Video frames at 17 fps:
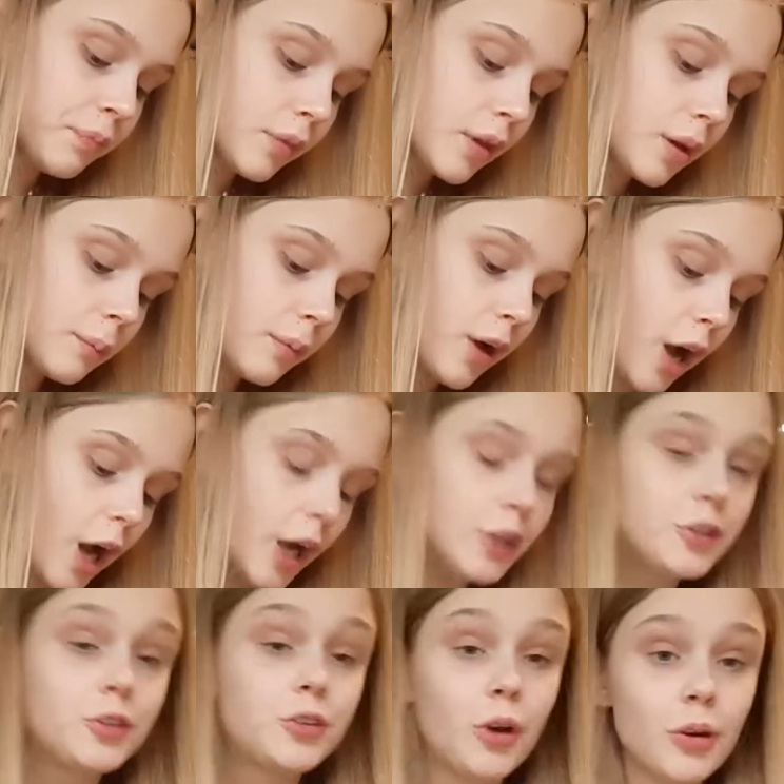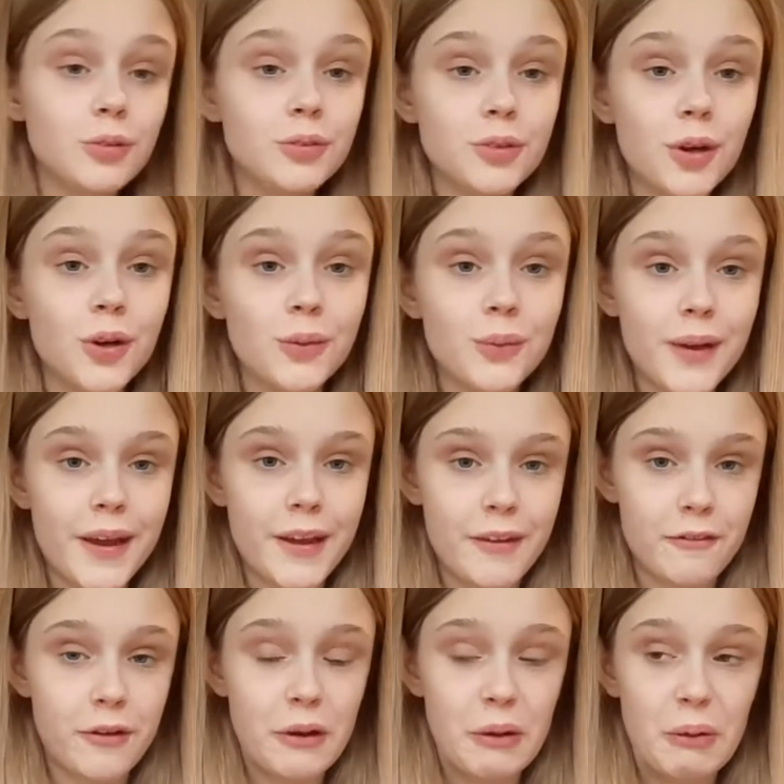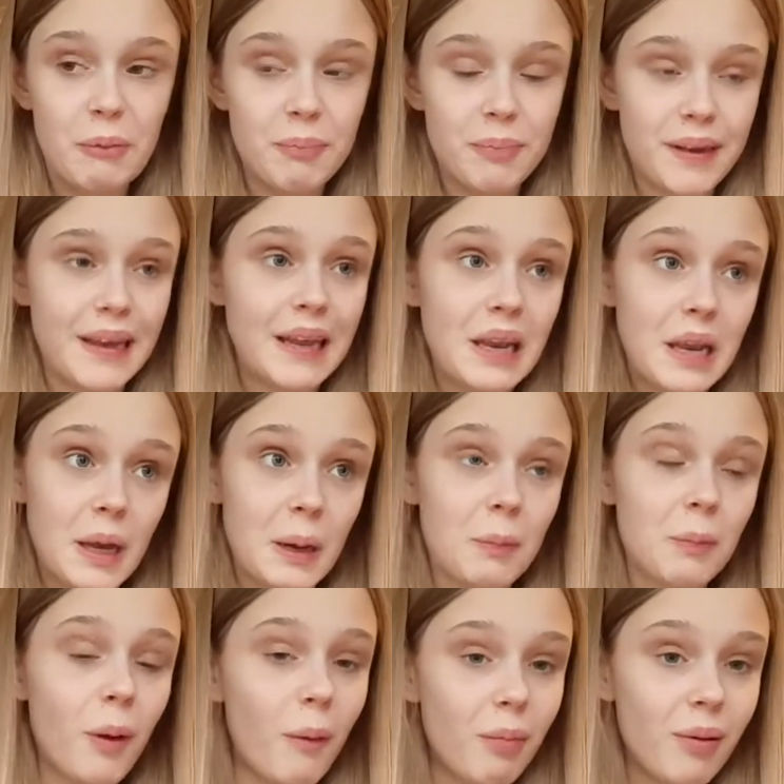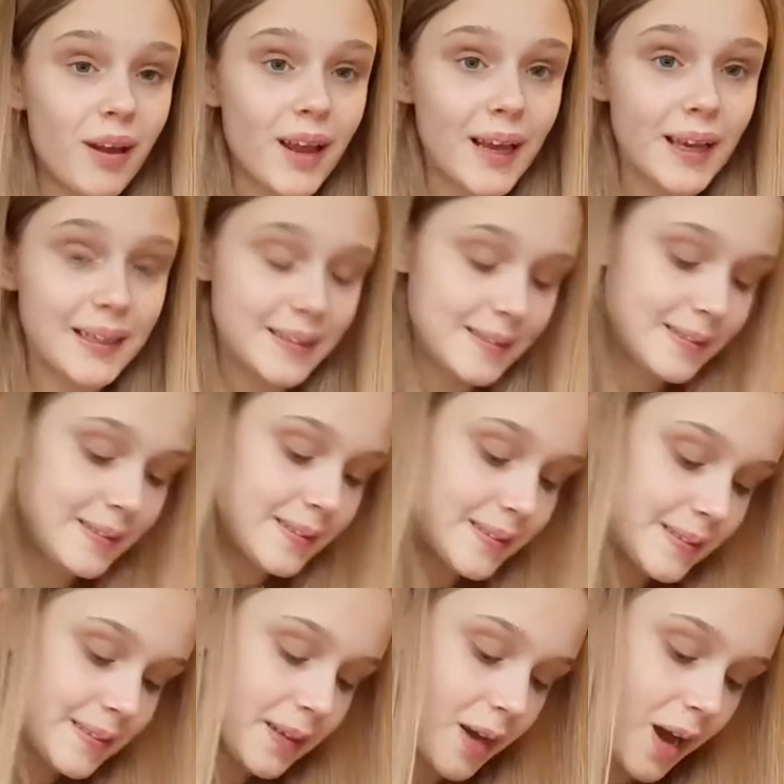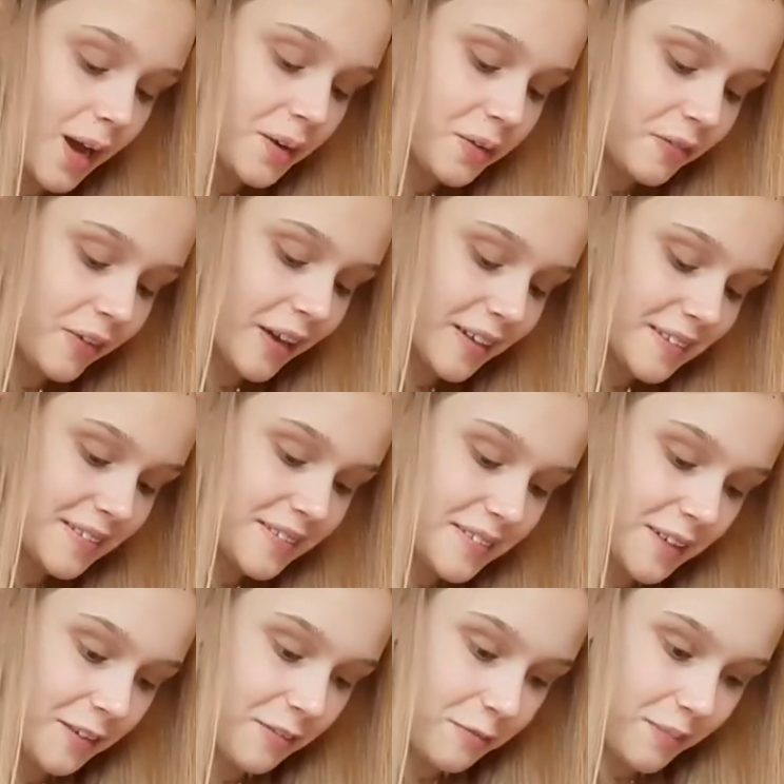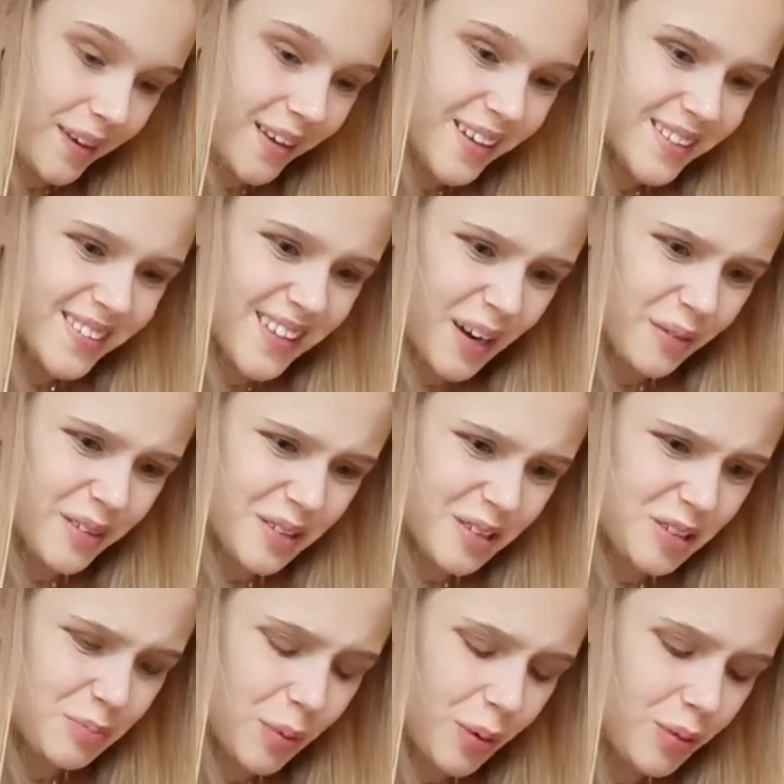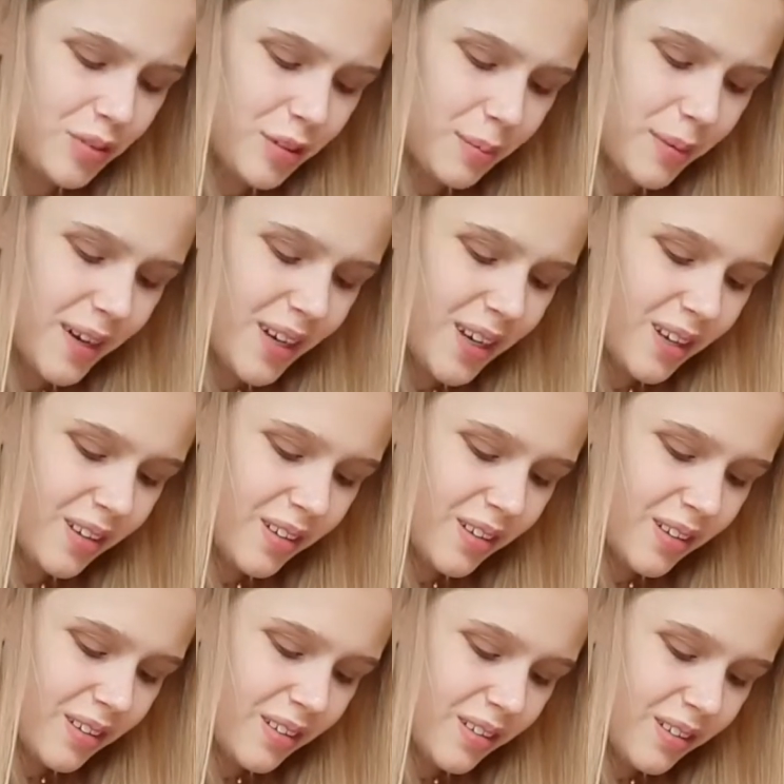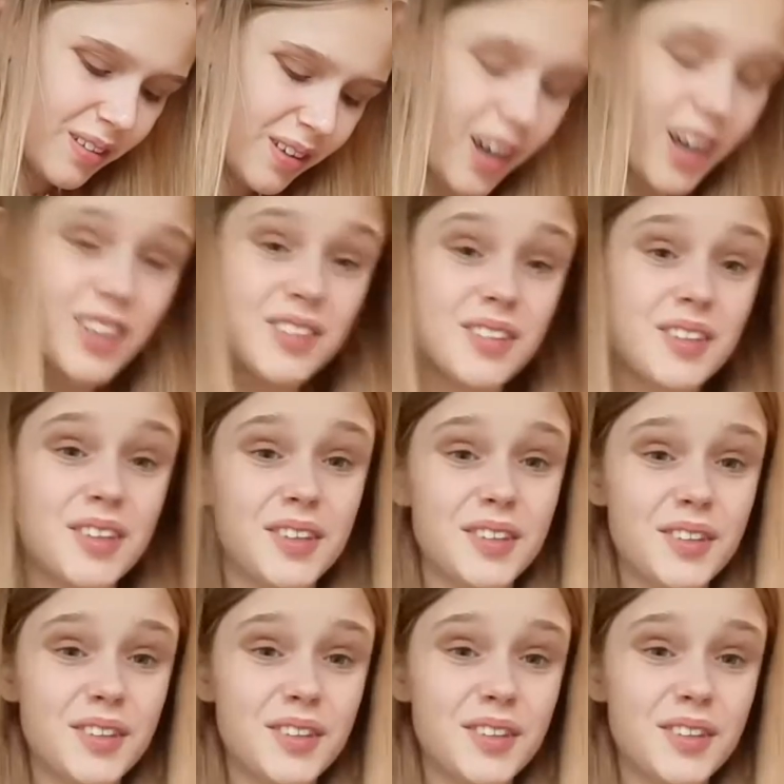But I don't know if it'll be like proper kind of like stiff peaks how it's supposed to be. I don't know.